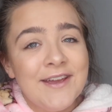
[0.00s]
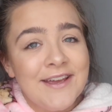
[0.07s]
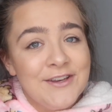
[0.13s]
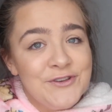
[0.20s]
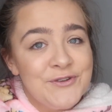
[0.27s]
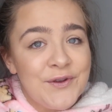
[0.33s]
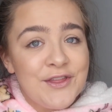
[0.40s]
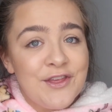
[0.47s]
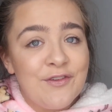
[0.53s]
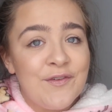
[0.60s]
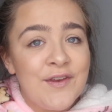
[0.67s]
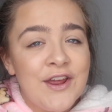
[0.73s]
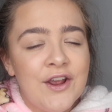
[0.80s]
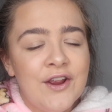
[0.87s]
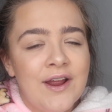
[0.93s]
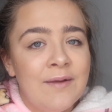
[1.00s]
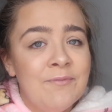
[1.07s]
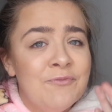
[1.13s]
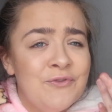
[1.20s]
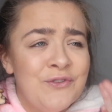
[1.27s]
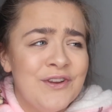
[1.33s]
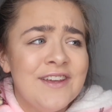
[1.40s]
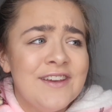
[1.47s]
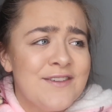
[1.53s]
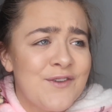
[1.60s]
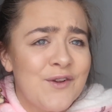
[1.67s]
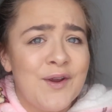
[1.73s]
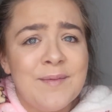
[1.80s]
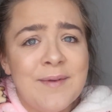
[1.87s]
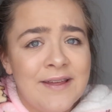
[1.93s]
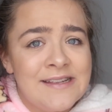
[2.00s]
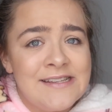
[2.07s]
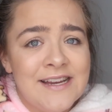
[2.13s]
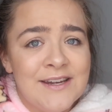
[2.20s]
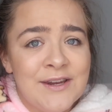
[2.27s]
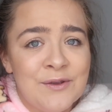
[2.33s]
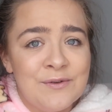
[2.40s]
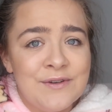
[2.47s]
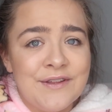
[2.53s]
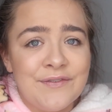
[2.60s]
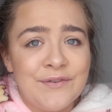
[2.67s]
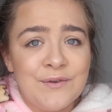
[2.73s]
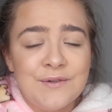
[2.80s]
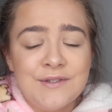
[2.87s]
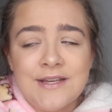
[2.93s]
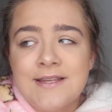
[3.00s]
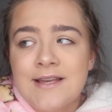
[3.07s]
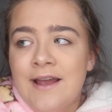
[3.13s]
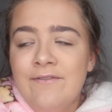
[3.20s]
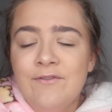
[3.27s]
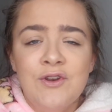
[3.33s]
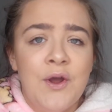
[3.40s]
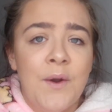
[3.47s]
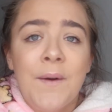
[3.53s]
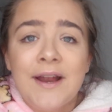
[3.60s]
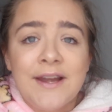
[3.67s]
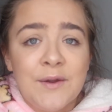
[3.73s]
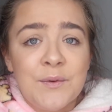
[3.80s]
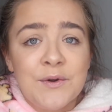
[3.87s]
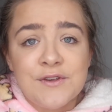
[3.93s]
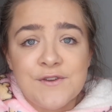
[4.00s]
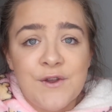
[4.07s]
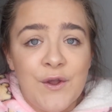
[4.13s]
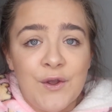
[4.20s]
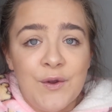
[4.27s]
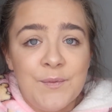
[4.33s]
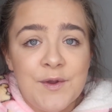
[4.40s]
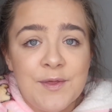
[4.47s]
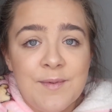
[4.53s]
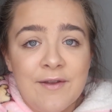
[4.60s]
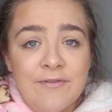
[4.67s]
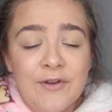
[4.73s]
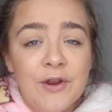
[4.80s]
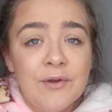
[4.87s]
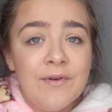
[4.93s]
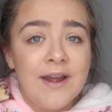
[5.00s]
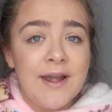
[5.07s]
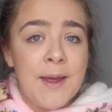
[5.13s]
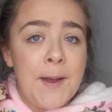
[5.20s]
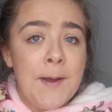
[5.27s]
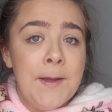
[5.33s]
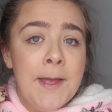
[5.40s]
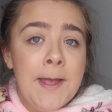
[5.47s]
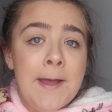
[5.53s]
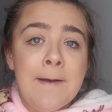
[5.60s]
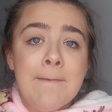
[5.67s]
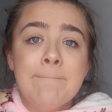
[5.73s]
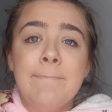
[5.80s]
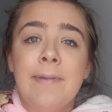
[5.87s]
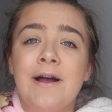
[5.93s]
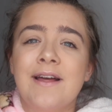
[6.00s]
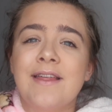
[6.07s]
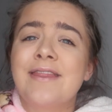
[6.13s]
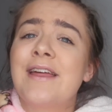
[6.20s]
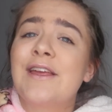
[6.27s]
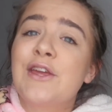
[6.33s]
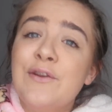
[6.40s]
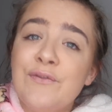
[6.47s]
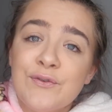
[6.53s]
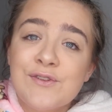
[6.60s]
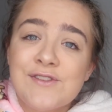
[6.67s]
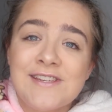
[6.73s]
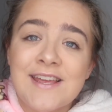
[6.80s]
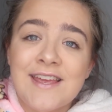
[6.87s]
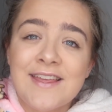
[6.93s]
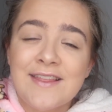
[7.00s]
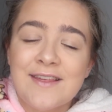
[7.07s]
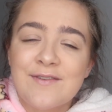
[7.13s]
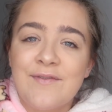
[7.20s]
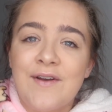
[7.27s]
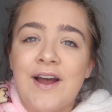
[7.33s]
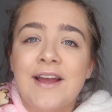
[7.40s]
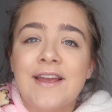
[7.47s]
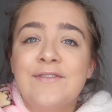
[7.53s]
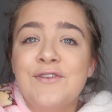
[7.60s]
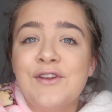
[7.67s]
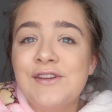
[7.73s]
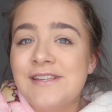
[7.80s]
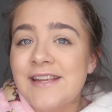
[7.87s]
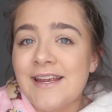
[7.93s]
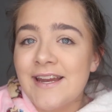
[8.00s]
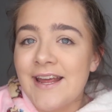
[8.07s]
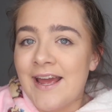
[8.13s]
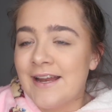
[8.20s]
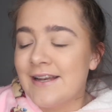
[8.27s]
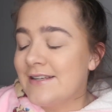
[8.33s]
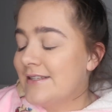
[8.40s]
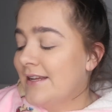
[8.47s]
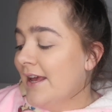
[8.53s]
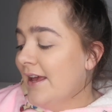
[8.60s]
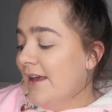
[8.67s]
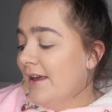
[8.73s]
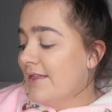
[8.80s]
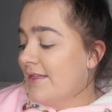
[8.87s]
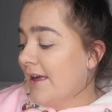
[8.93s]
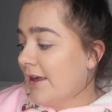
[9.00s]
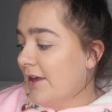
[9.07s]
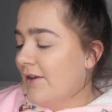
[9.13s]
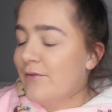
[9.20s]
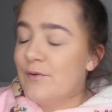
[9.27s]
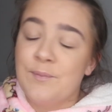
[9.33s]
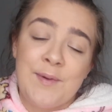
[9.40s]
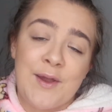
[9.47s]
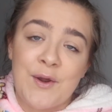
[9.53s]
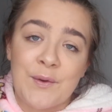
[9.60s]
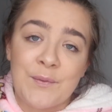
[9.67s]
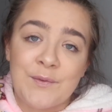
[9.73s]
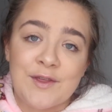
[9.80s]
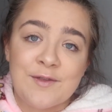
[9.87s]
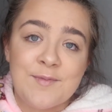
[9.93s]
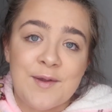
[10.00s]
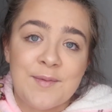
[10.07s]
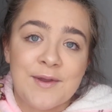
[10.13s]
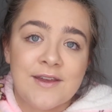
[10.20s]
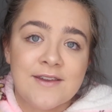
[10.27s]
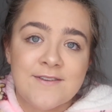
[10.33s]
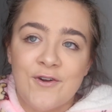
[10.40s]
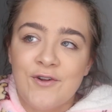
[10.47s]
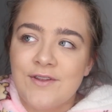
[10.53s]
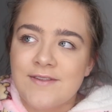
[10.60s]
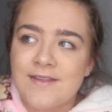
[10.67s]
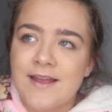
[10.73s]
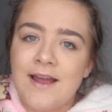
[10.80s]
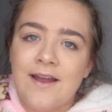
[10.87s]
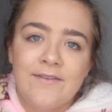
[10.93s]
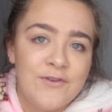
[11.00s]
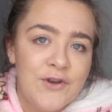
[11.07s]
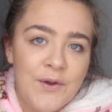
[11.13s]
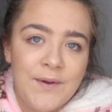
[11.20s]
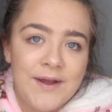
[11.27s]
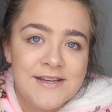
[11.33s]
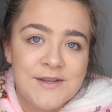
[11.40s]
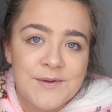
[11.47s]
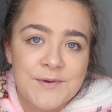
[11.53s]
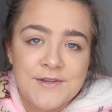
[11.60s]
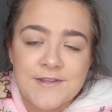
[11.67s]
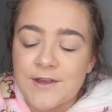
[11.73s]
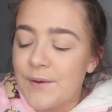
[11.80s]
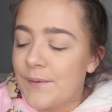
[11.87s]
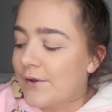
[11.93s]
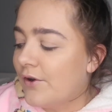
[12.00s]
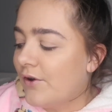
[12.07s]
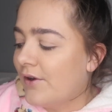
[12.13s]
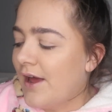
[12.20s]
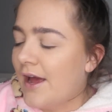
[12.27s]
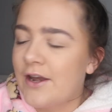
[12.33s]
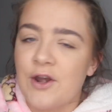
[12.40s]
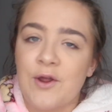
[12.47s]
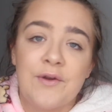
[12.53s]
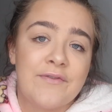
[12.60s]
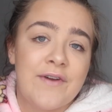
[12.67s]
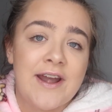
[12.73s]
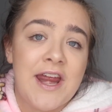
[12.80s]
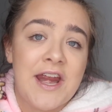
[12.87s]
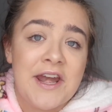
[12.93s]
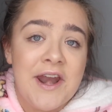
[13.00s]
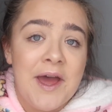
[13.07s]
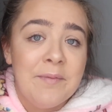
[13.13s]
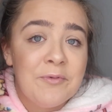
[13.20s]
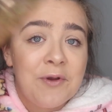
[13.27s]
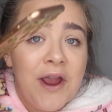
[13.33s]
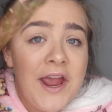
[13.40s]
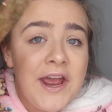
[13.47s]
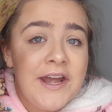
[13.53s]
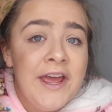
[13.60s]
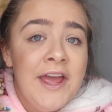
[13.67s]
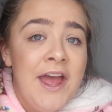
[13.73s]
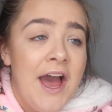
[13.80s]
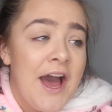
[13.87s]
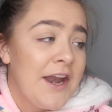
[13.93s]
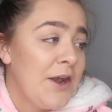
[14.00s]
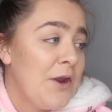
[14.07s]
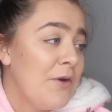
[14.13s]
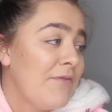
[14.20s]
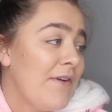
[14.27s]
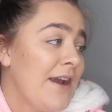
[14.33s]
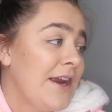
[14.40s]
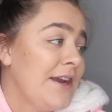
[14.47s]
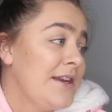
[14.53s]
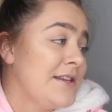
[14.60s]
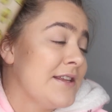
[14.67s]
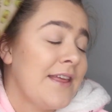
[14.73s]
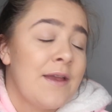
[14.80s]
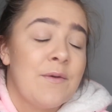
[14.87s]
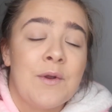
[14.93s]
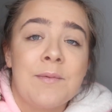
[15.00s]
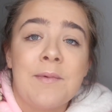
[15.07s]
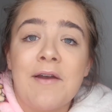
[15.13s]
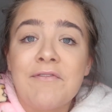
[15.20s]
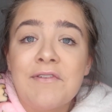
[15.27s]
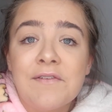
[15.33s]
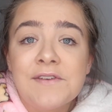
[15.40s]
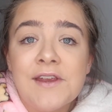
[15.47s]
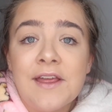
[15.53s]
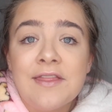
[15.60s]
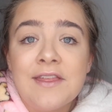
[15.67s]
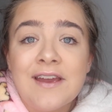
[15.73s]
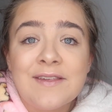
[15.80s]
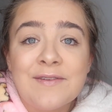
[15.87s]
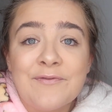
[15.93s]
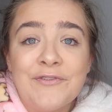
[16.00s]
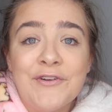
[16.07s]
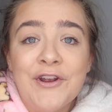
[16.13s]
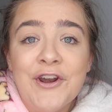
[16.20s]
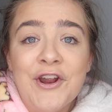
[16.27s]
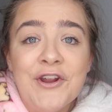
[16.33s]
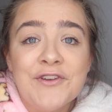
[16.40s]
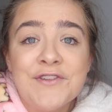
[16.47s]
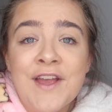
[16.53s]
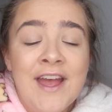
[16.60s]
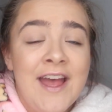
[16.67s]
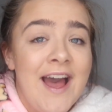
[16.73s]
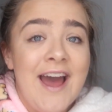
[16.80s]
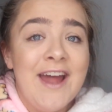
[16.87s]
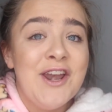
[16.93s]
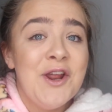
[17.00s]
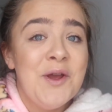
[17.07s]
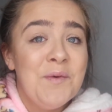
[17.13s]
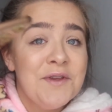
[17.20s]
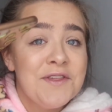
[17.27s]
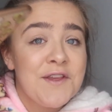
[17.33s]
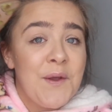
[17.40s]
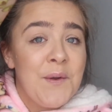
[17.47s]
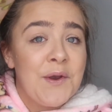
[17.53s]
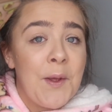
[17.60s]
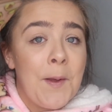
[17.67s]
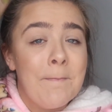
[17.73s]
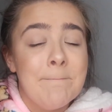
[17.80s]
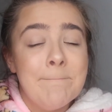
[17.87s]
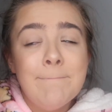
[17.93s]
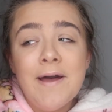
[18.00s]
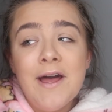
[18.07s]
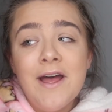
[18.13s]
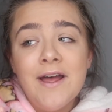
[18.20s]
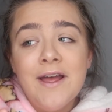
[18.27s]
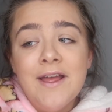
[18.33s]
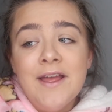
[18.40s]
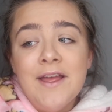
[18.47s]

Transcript: you enjoyed this video. I'm really sorry about the technical difficulties. I have no idea what is going on with my phone right now, but thank you for sticking this far if you did, and thank you for bearing with me because honestly I have no idea what's going on. I don't know if I need an upgrade. I don't know if I need to delete one of my 15,000 photos. I don't know what's going on, but